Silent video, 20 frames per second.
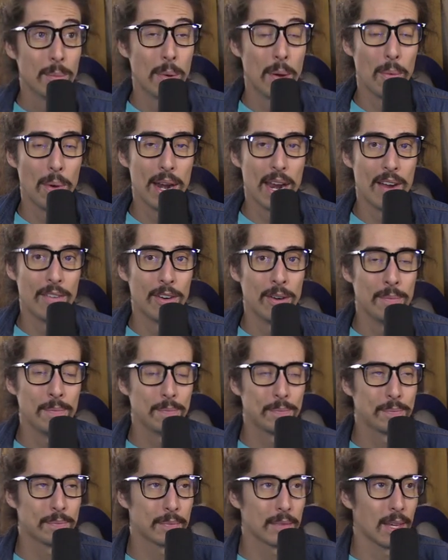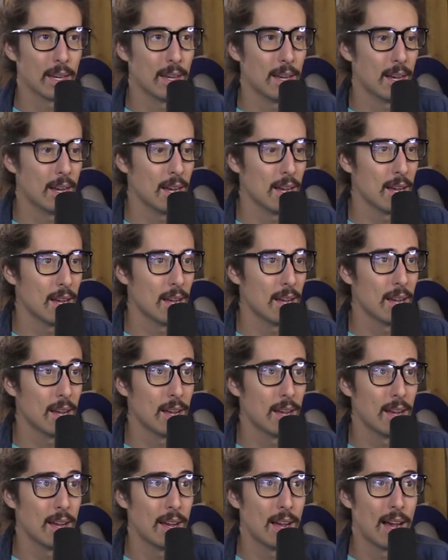But whatever.
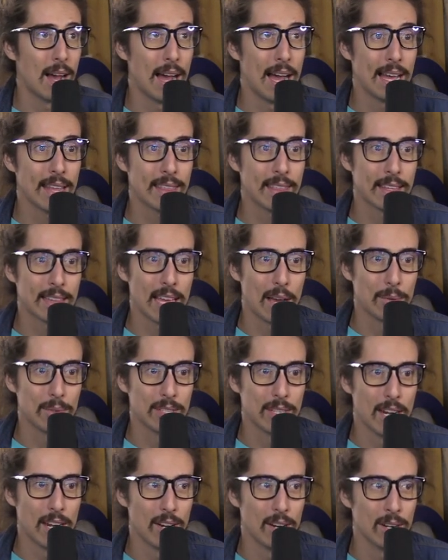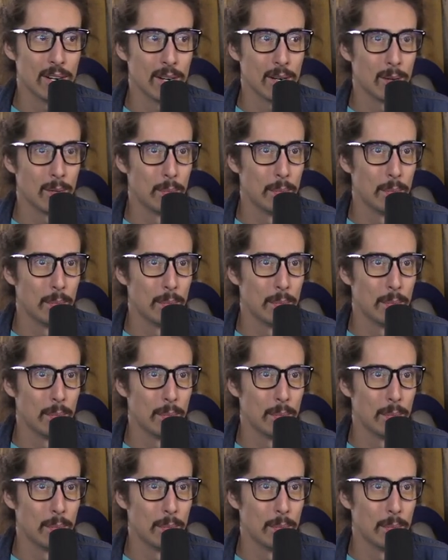Uh, I think that was an error.